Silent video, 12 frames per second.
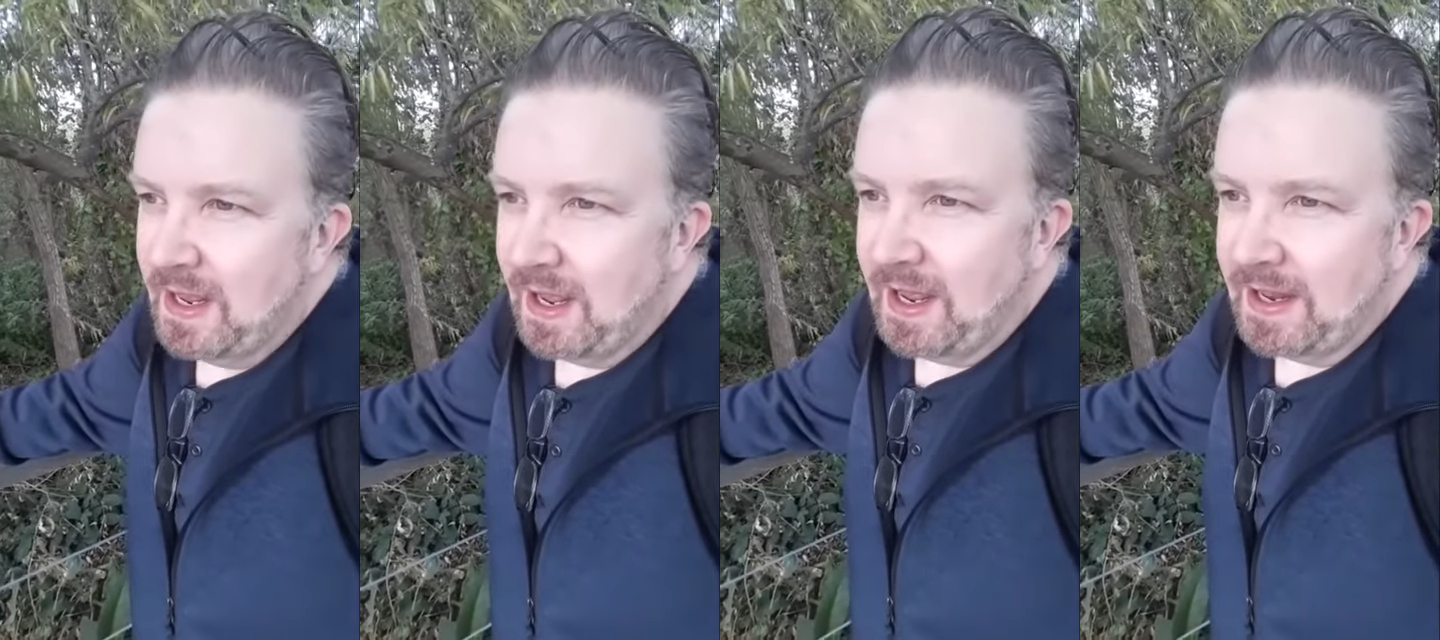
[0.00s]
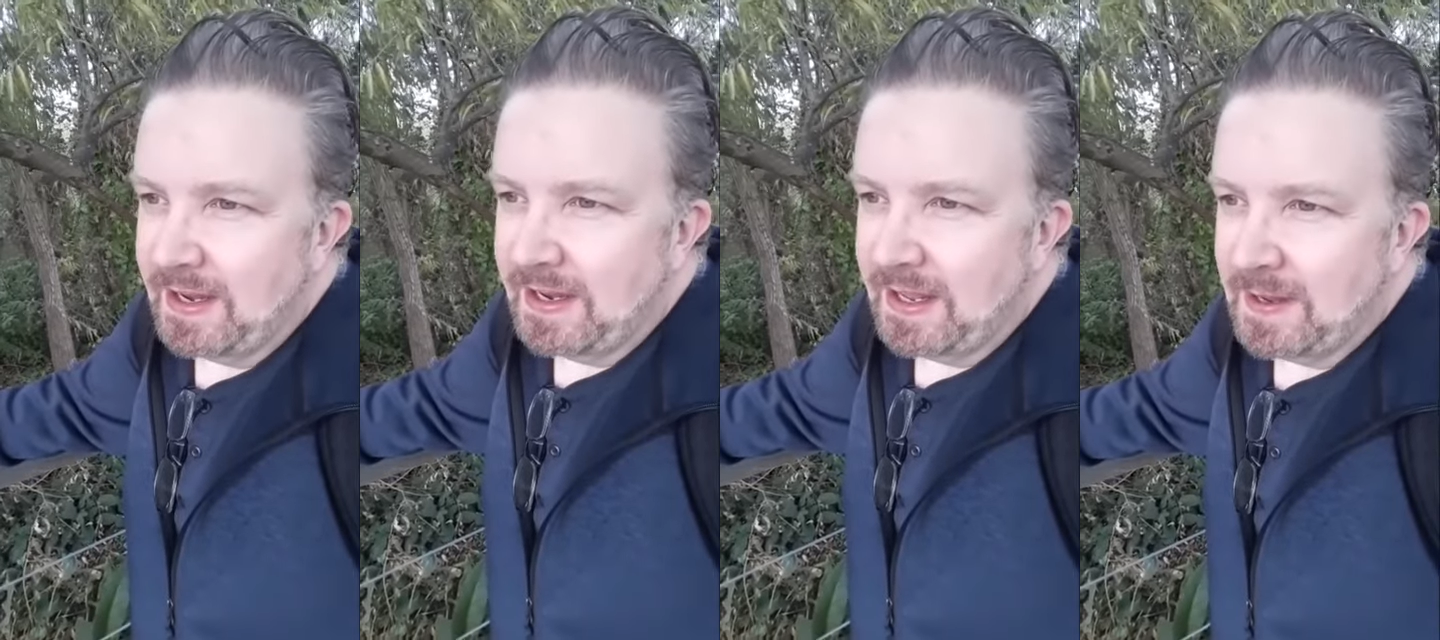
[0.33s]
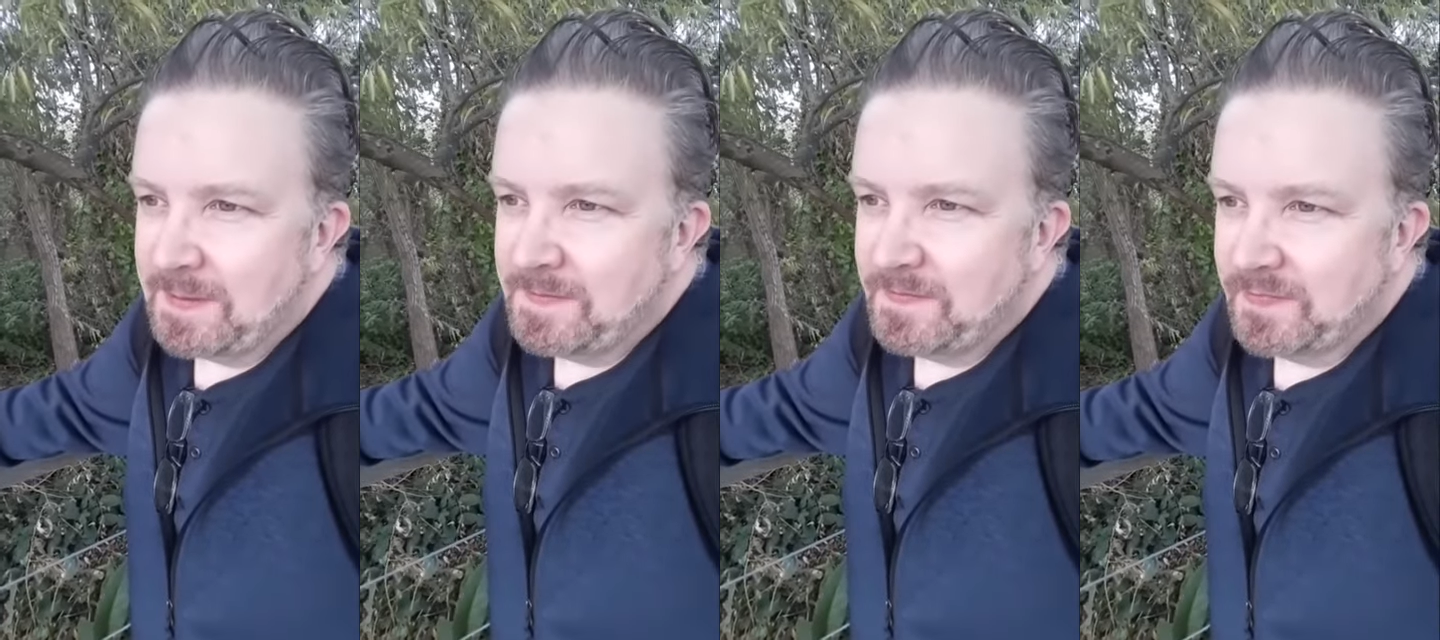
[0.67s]
and
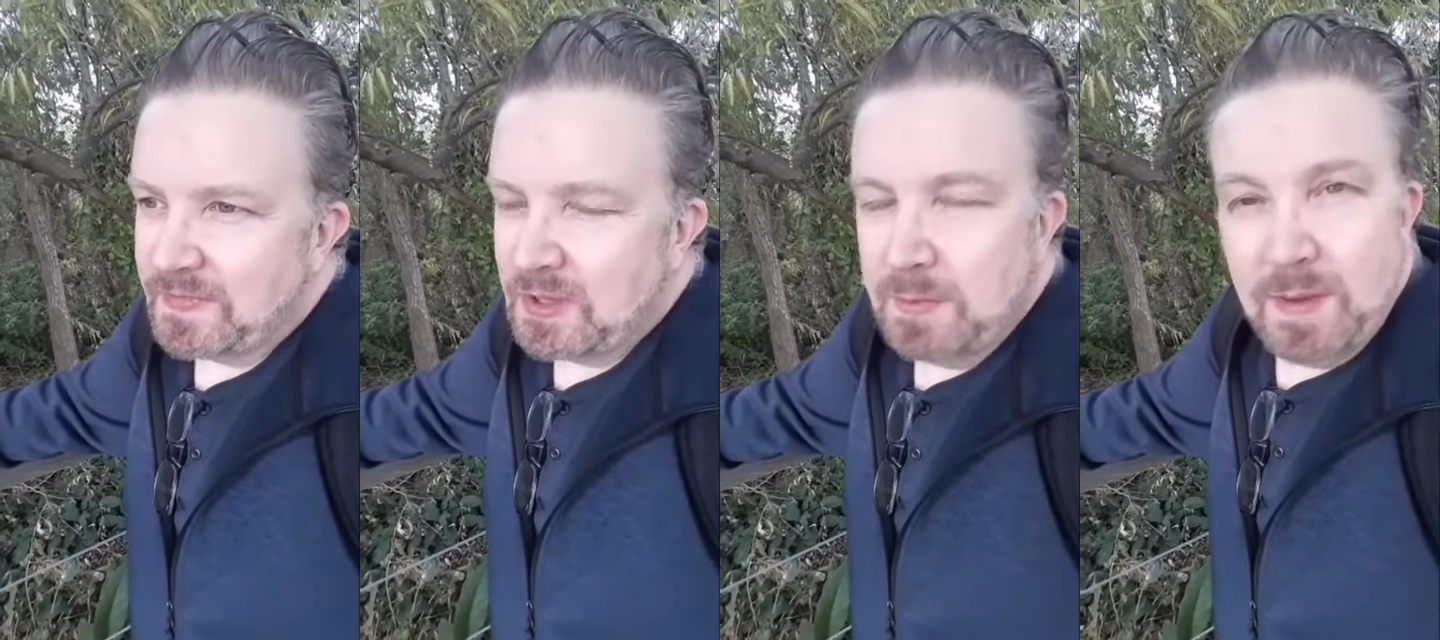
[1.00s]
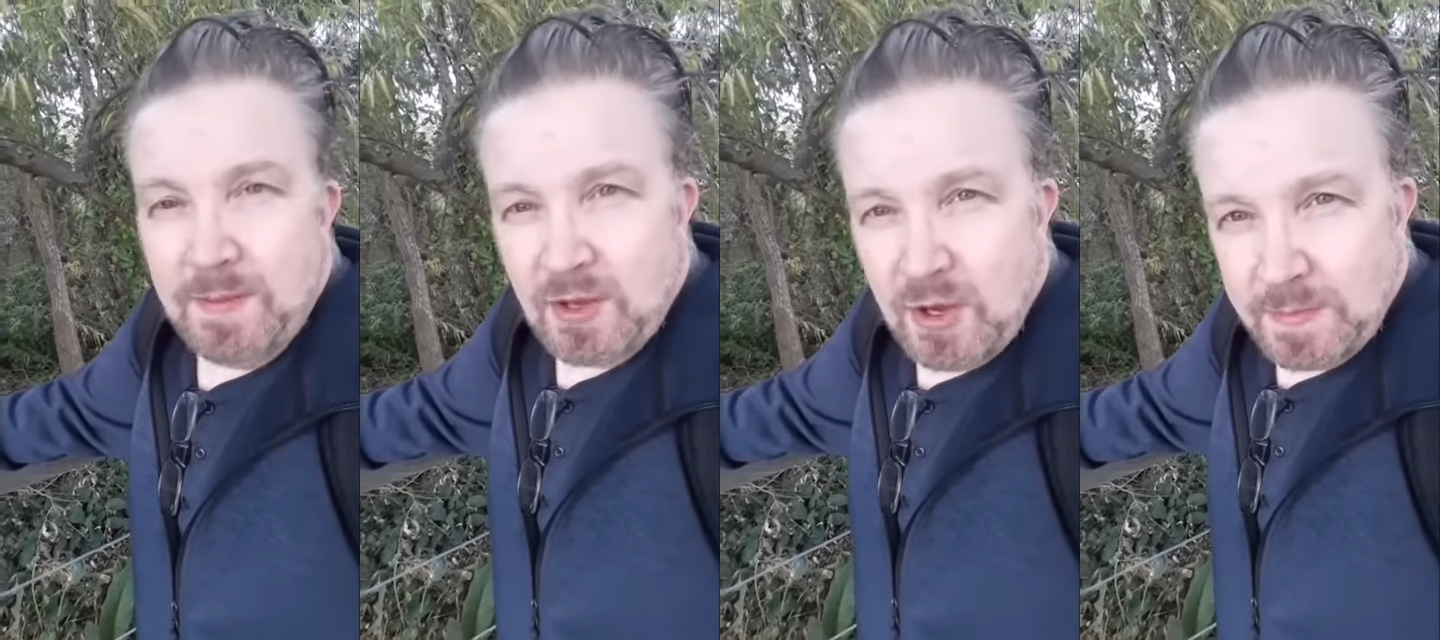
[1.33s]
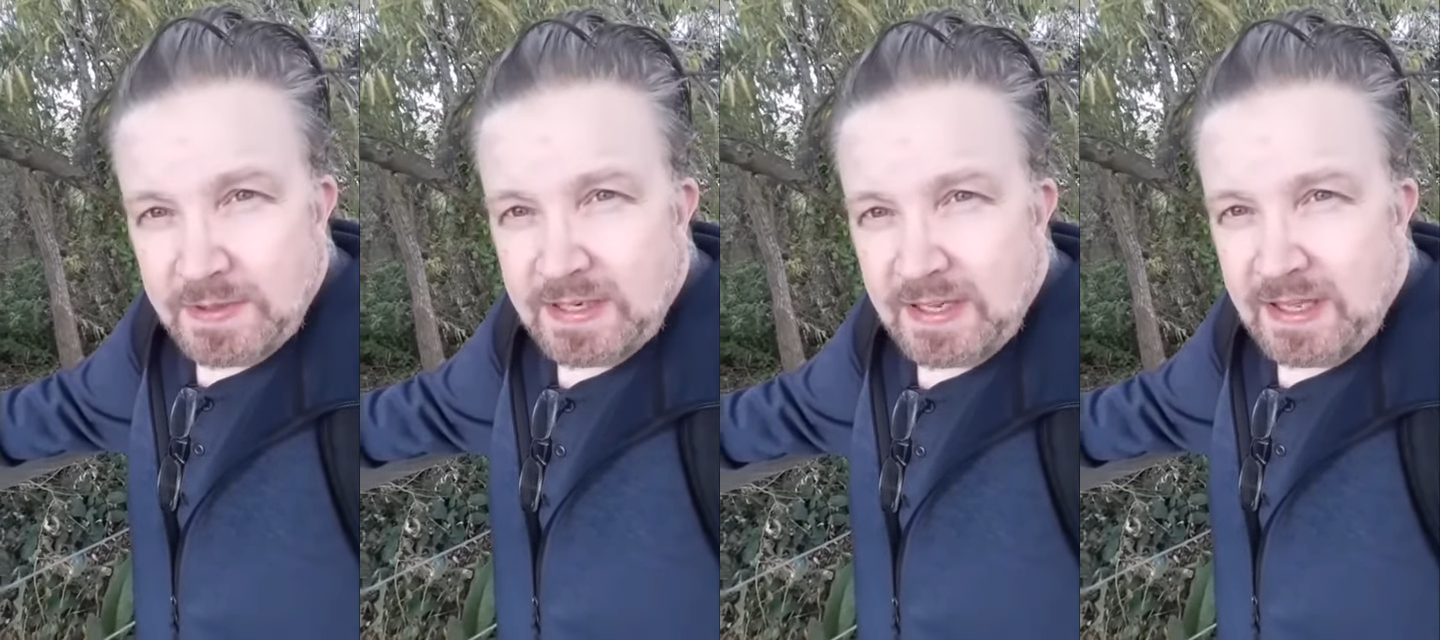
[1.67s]
she made me a cup
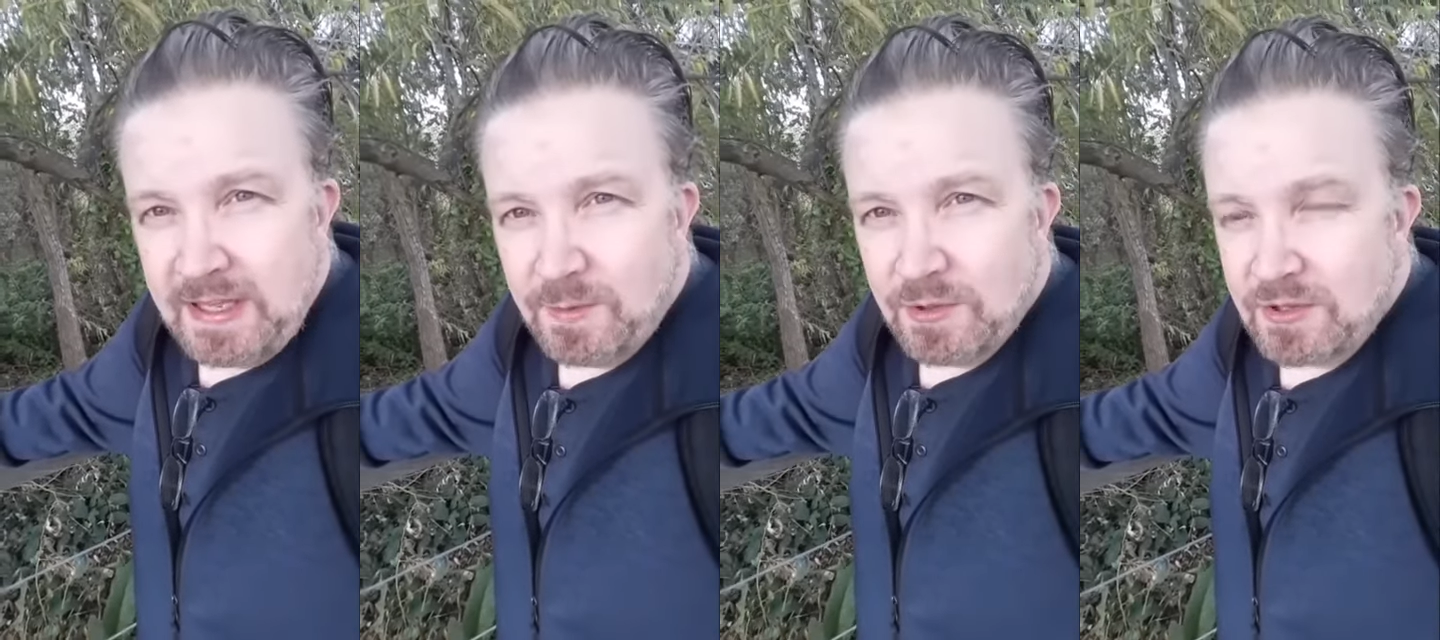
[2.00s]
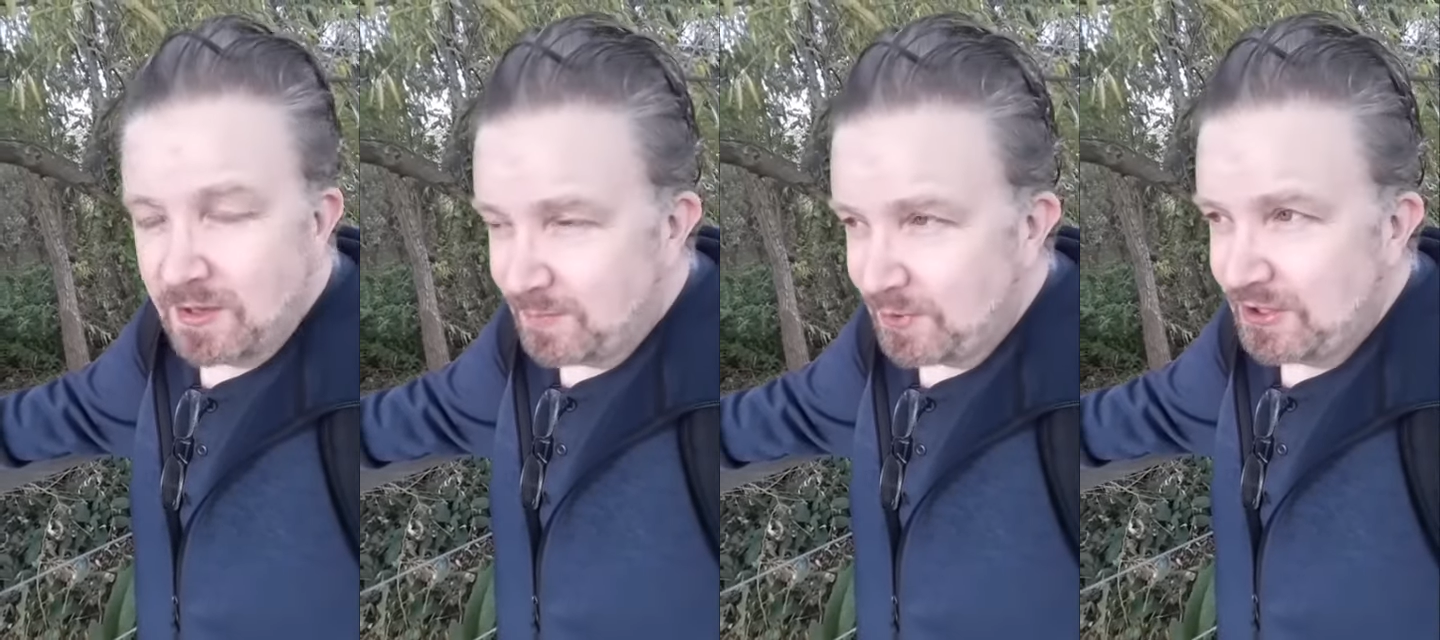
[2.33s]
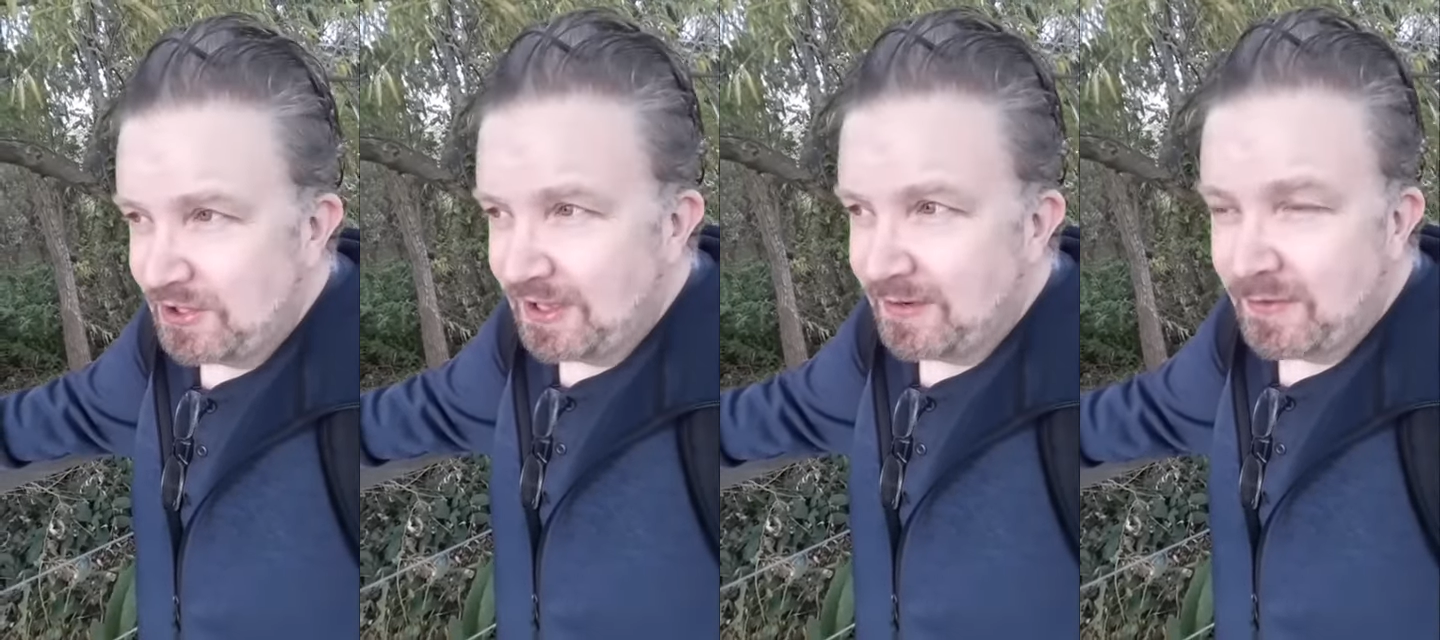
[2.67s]
of tea, which I
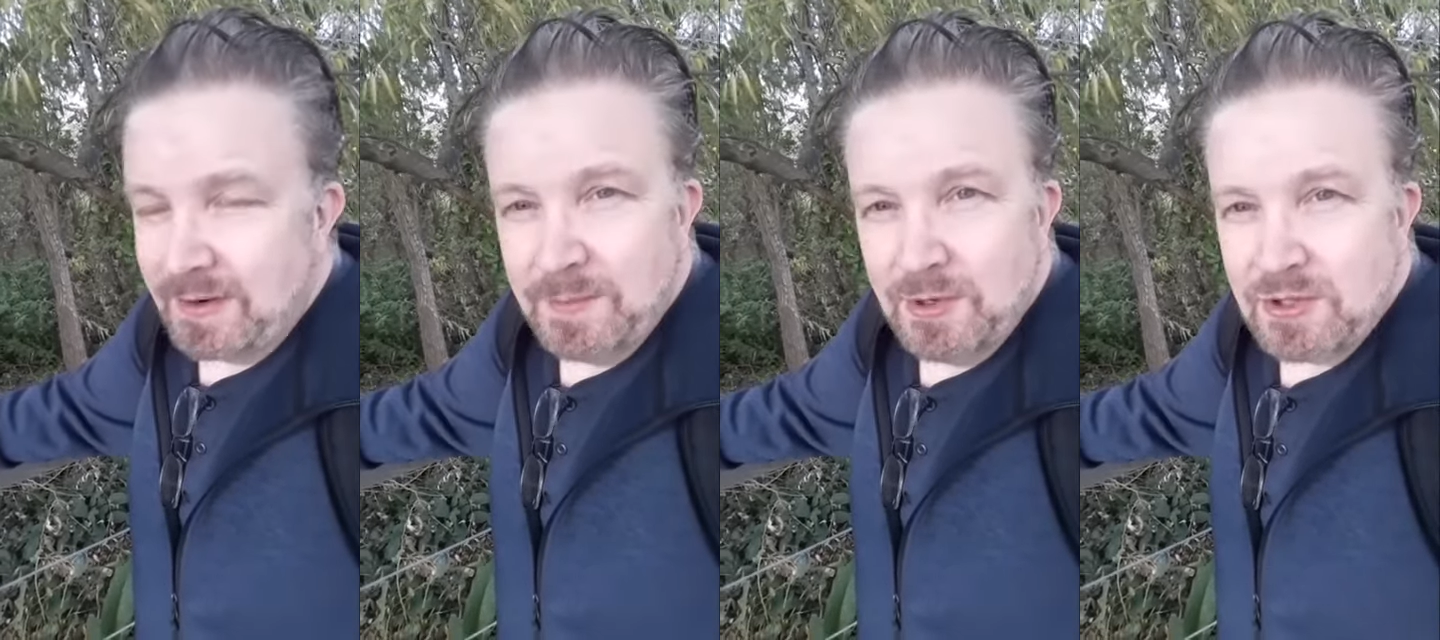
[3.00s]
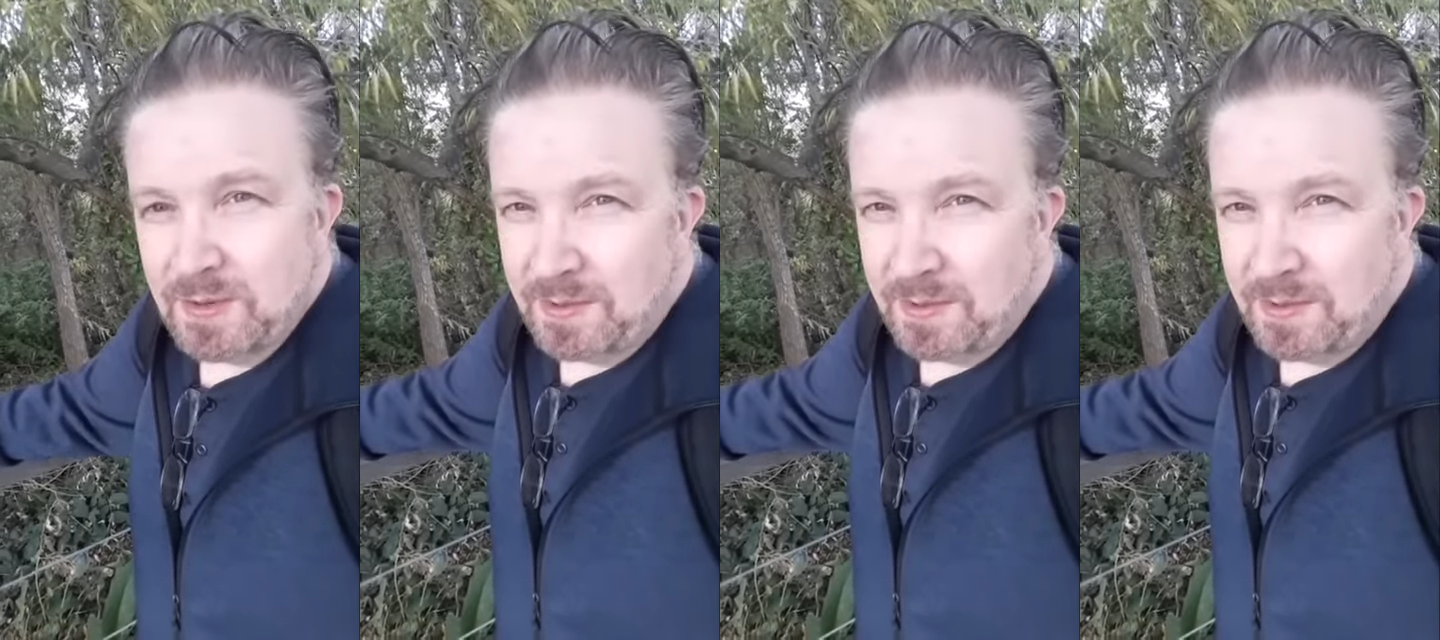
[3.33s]
appreciated very much.